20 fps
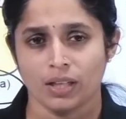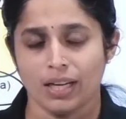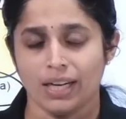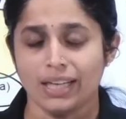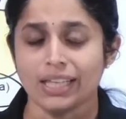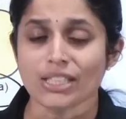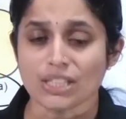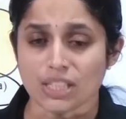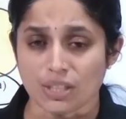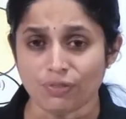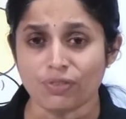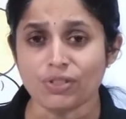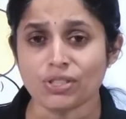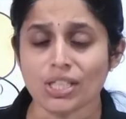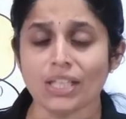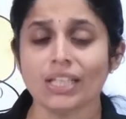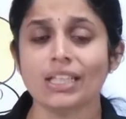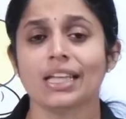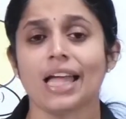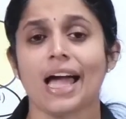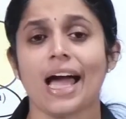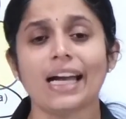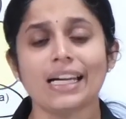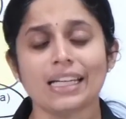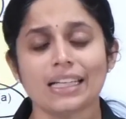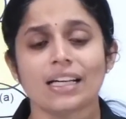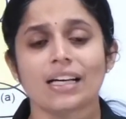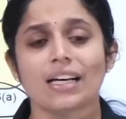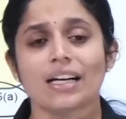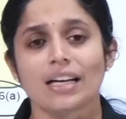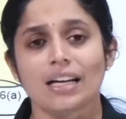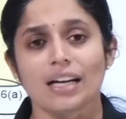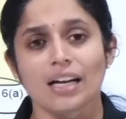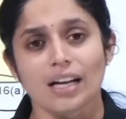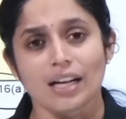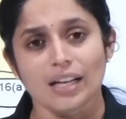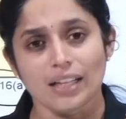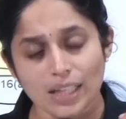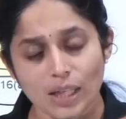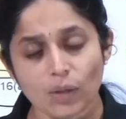It is sufficient that
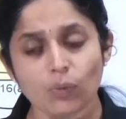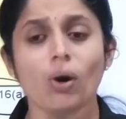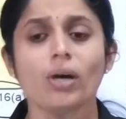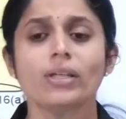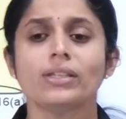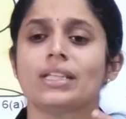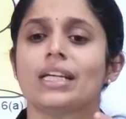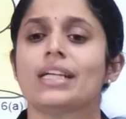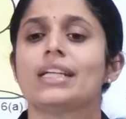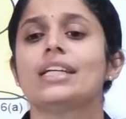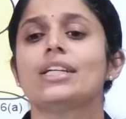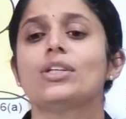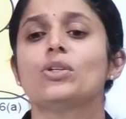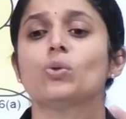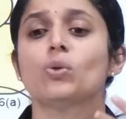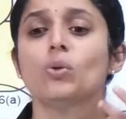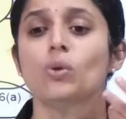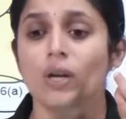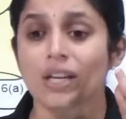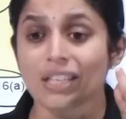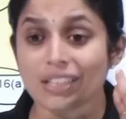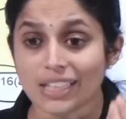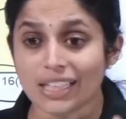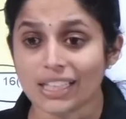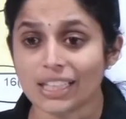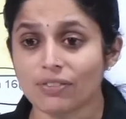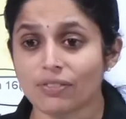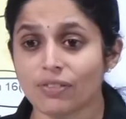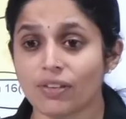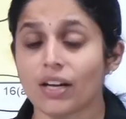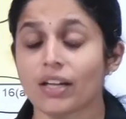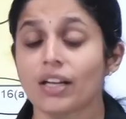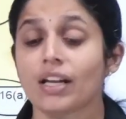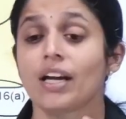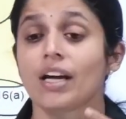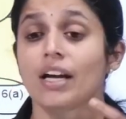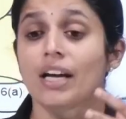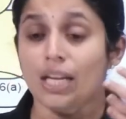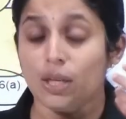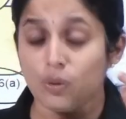he was ready to deliver,
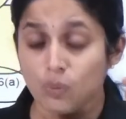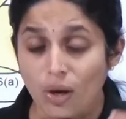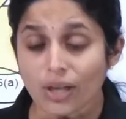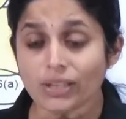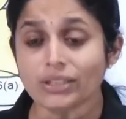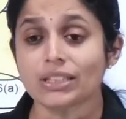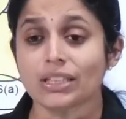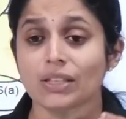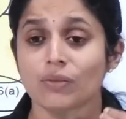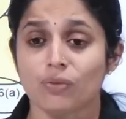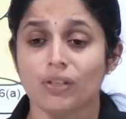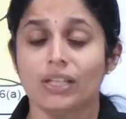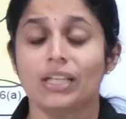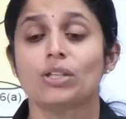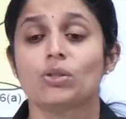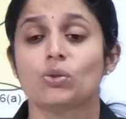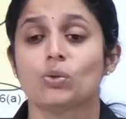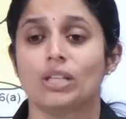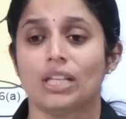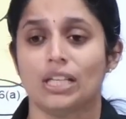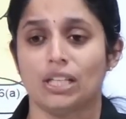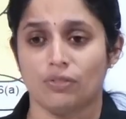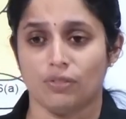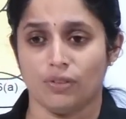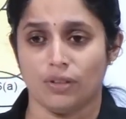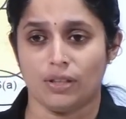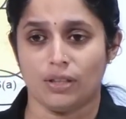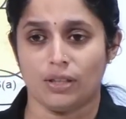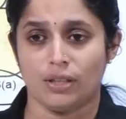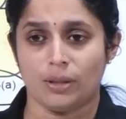he was willing to deliver,